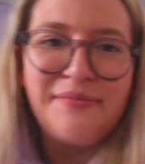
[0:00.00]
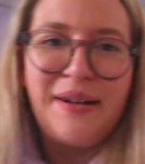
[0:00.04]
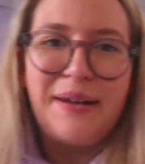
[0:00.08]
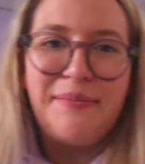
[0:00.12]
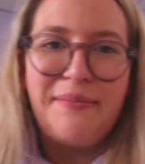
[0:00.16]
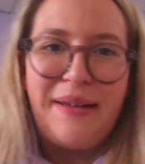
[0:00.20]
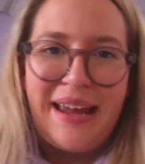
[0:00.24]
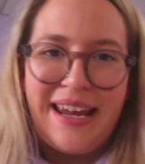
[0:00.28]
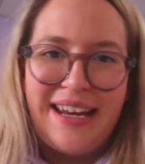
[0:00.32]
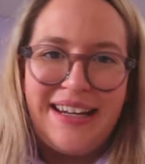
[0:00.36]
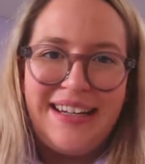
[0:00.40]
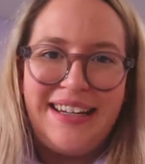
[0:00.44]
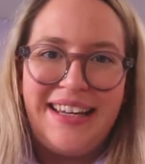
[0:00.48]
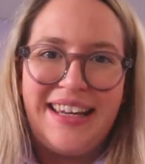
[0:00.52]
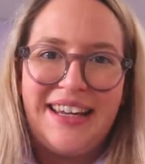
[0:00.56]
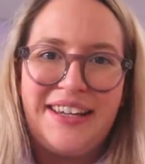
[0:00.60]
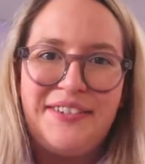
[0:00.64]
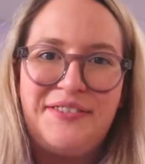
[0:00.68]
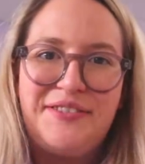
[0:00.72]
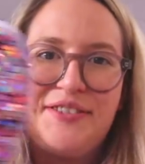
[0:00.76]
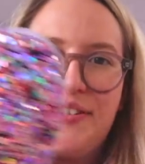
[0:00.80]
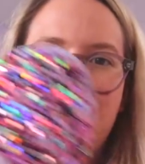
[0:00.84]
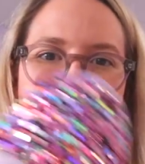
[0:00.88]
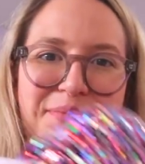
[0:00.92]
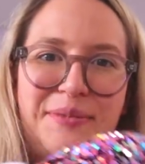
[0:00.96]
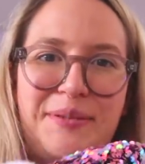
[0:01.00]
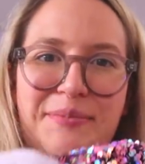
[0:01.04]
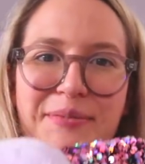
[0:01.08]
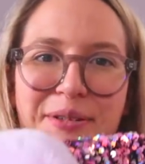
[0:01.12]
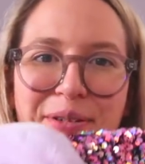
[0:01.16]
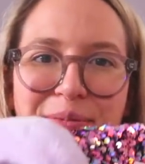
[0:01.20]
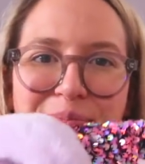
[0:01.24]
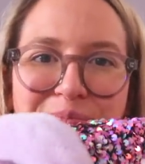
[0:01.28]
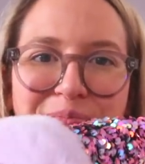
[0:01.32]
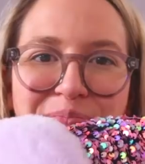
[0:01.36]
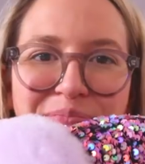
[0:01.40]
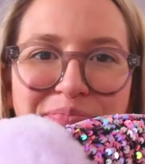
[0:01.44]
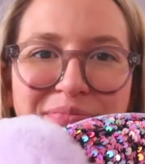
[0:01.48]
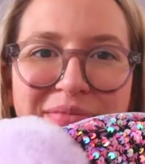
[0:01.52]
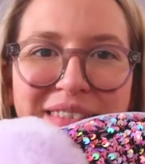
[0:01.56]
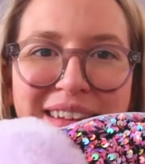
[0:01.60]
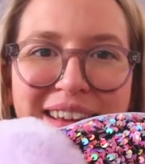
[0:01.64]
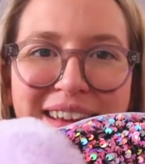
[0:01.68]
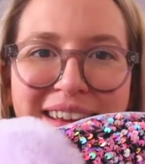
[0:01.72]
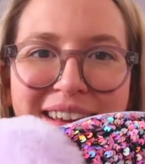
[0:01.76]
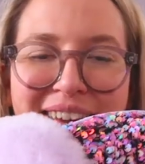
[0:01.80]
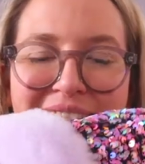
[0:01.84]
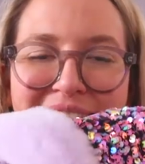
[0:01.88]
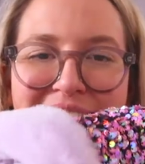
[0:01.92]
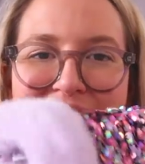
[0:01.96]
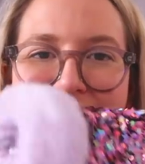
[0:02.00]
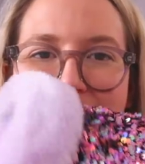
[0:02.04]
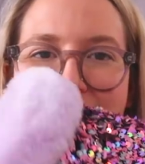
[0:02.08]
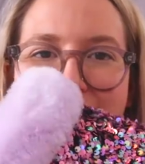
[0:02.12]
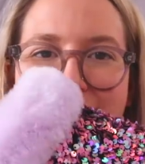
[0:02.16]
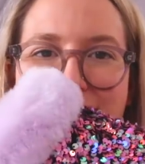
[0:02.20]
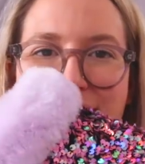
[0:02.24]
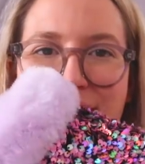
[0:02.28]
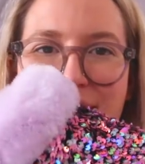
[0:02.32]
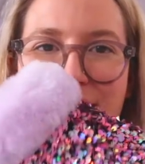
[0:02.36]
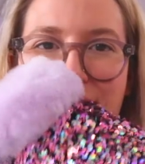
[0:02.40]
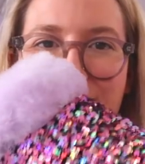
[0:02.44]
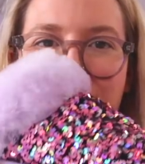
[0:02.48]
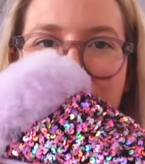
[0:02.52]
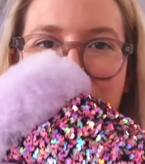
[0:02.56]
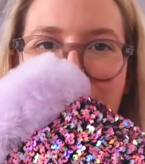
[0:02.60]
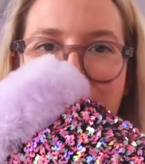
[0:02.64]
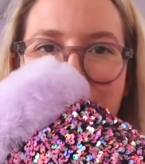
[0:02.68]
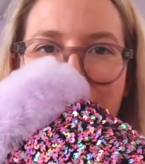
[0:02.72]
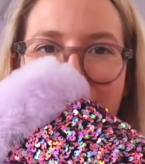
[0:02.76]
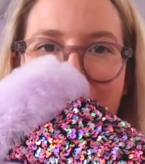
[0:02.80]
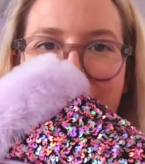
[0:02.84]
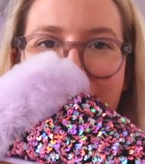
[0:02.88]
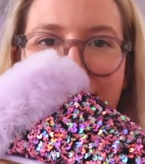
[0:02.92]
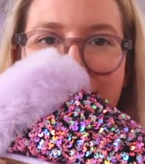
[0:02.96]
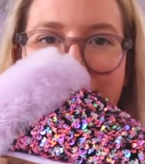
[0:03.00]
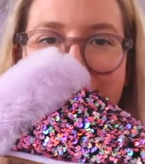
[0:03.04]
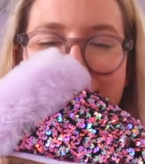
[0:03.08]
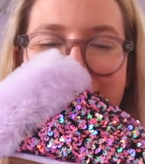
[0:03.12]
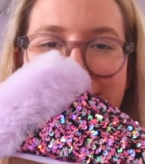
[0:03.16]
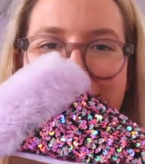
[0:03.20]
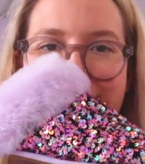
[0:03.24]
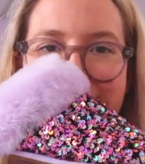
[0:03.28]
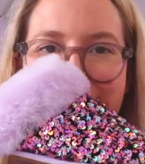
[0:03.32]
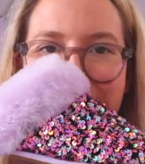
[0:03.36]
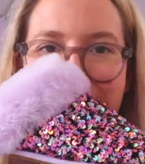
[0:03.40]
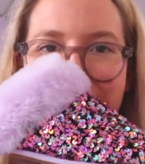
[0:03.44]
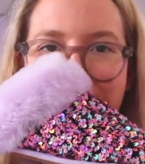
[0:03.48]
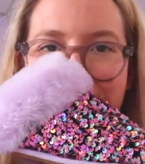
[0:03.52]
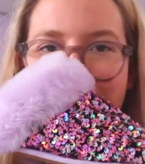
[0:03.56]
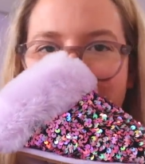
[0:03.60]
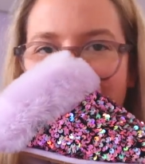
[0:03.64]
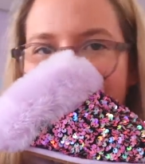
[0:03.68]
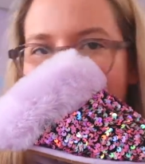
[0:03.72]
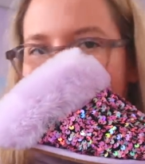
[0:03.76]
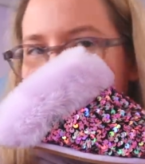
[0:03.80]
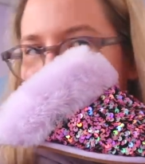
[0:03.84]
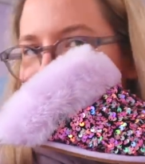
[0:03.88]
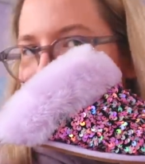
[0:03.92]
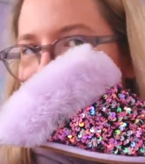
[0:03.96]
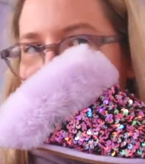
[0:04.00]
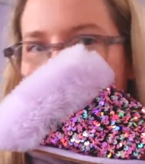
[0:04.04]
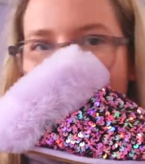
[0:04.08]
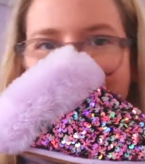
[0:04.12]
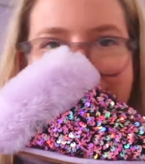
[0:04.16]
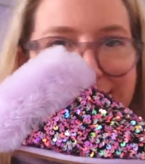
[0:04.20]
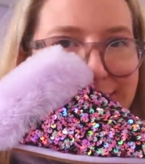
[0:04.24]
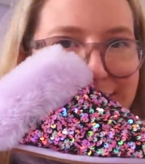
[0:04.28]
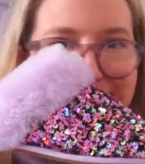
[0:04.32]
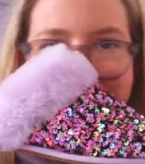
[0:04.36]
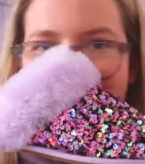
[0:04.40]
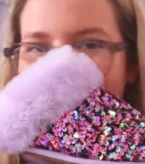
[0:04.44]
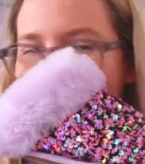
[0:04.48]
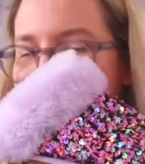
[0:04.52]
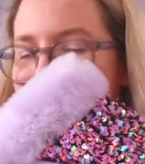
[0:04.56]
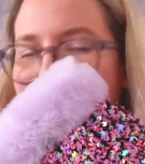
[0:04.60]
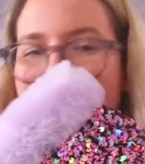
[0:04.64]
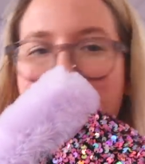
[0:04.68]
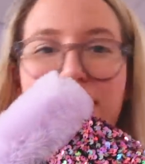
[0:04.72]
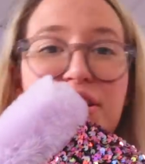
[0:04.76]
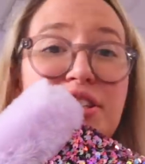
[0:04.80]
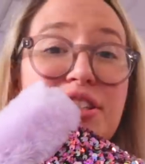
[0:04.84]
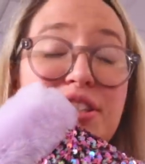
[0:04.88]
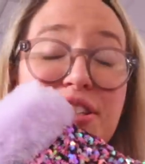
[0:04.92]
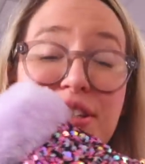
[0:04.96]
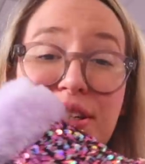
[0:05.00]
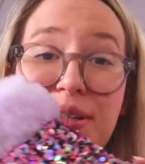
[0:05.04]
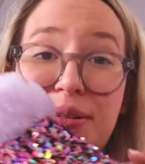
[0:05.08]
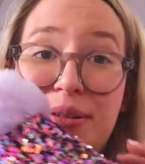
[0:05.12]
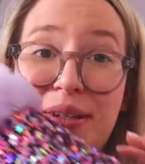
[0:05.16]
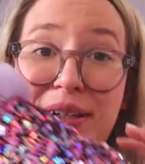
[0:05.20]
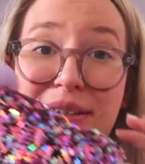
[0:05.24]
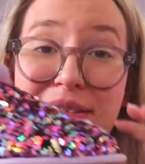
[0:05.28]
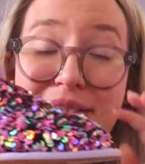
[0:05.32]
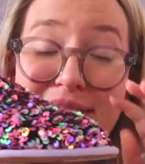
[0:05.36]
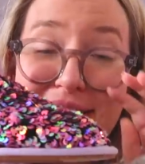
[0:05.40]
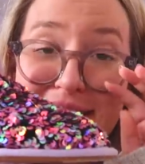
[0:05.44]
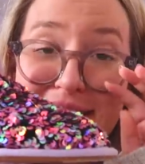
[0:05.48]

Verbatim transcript: of my main gift of my mum. She got me some studio